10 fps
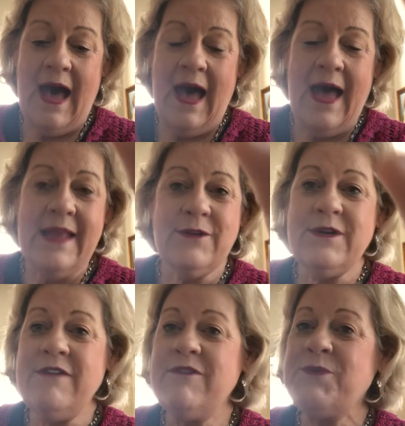I
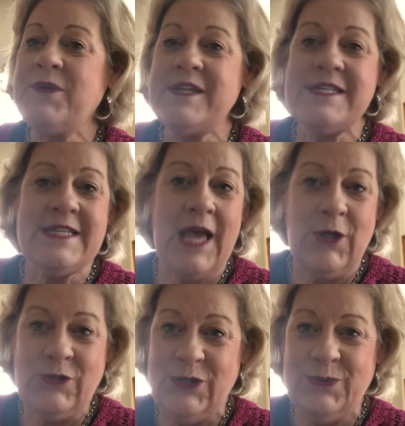don't even want to
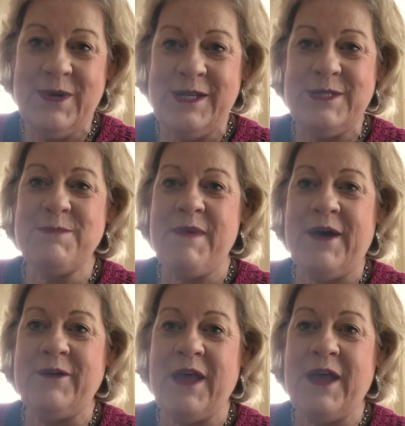tell you what it's about.